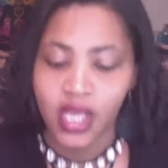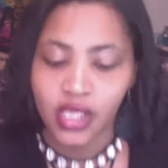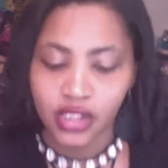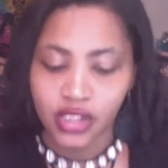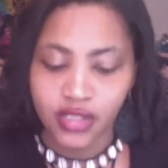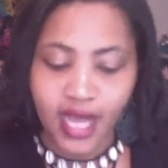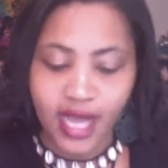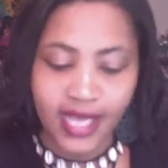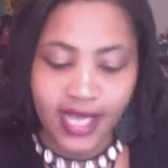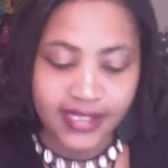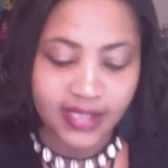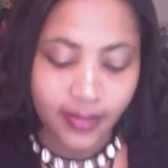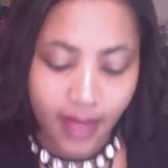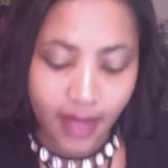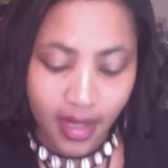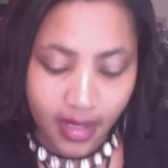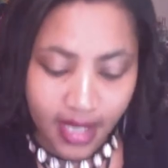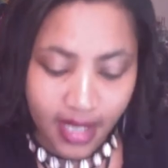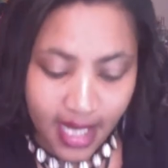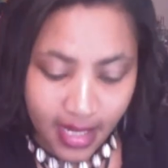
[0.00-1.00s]
trying to
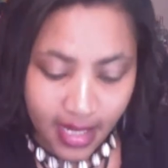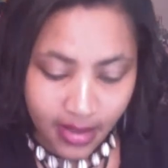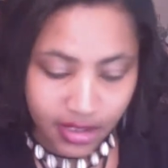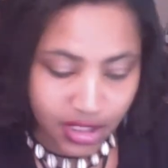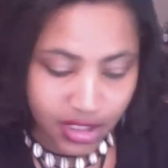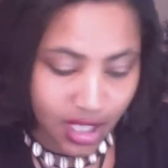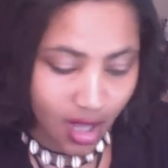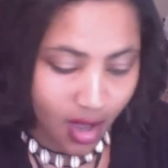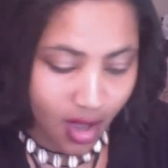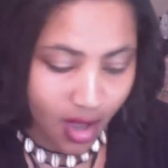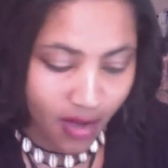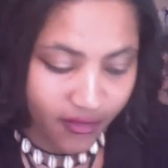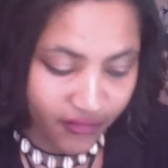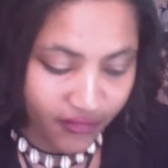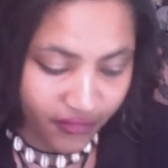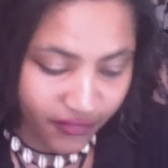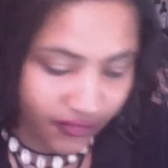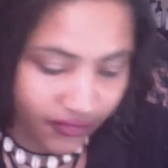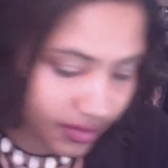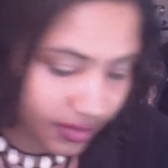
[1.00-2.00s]
burn energy off.
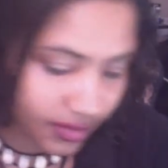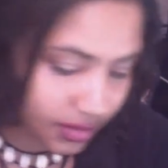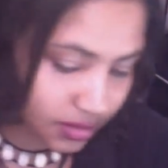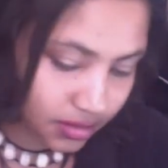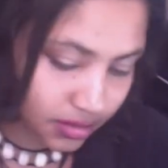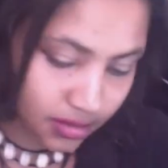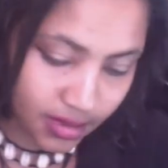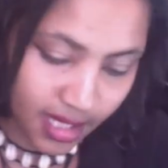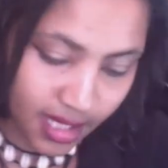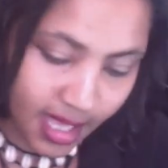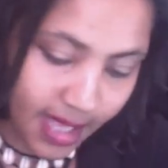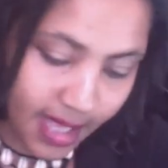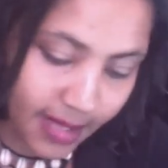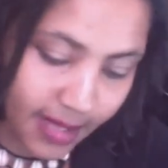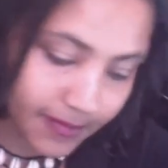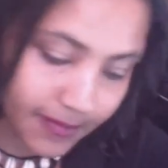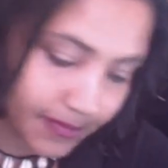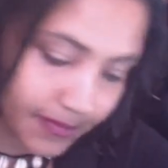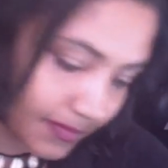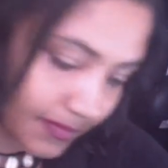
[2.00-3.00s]
Okay.
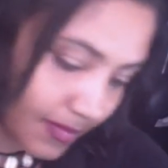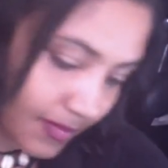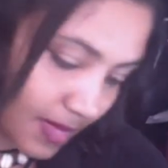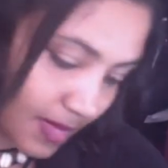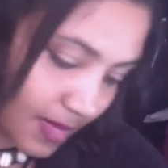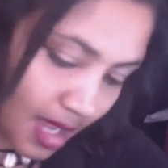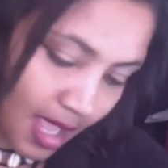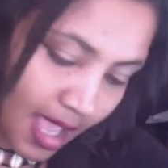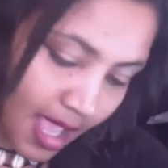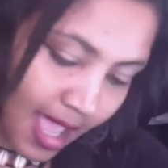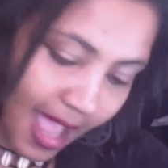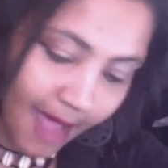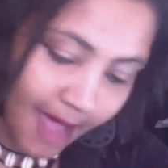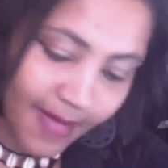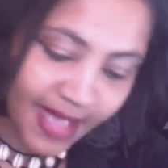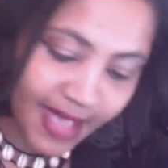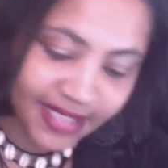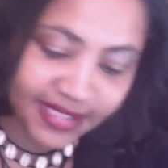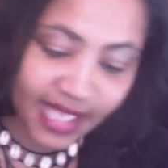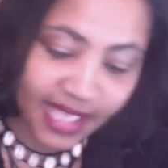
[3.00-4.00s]
I'm
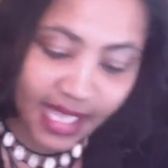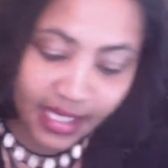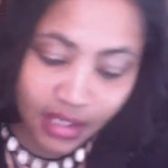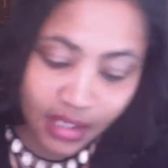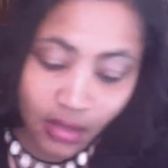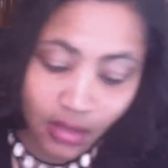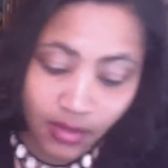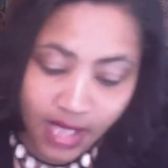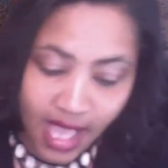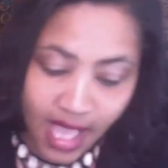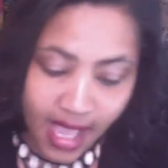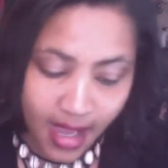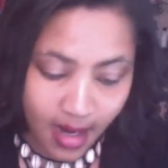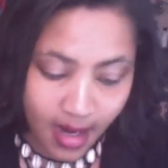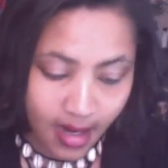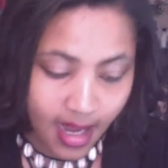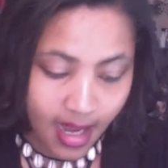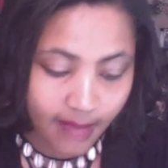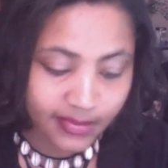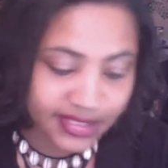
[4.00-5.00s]
not saying don't care.
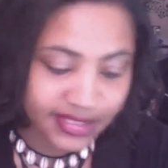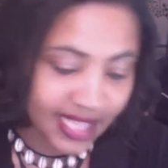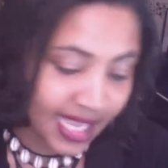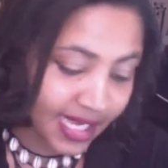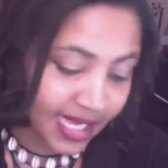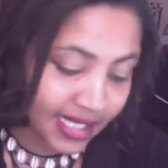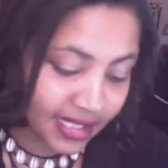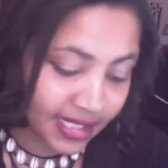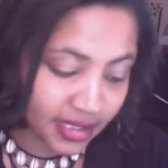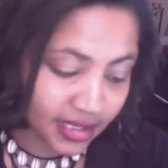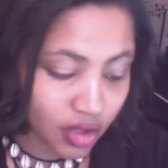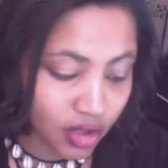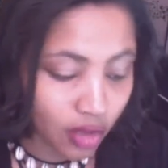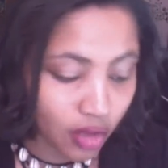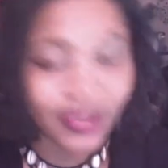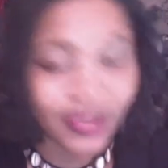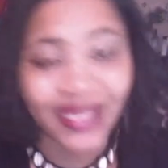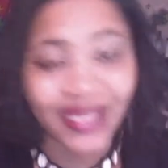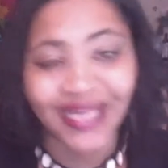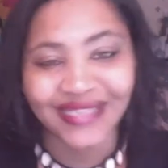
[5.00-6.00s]
I'm saying don't
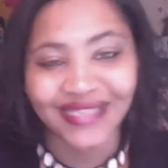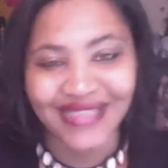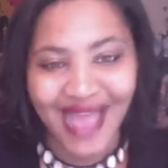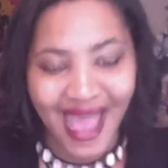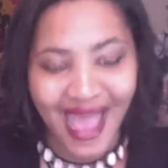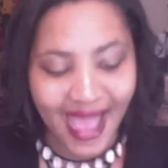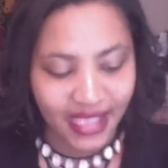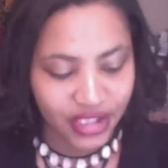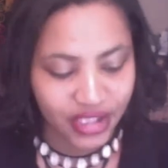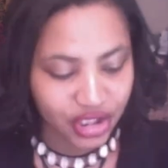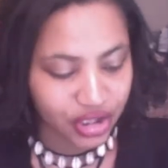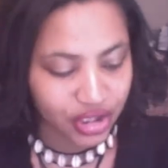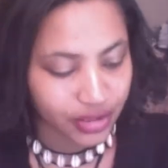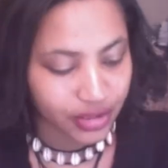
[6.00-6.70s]
be attached.